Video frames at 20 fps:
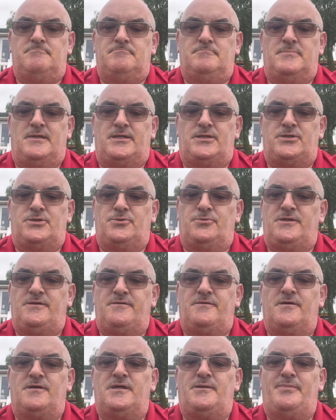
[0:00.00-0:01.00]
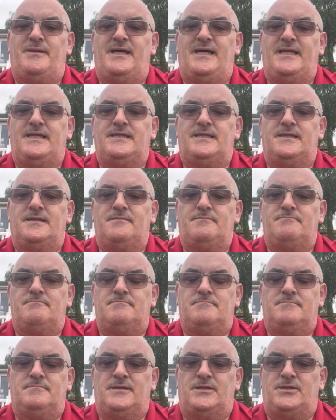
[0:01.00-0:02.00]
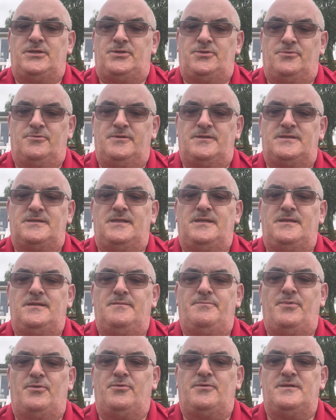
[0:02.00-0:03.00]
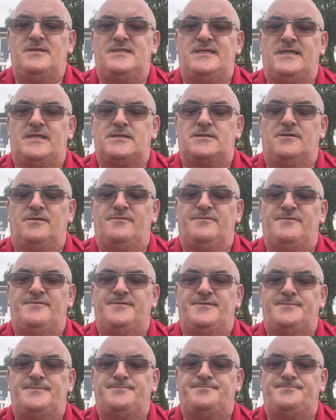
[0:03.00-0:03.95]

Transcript: Make sure you've got your planning done. Make sure it's in the book and ticked off.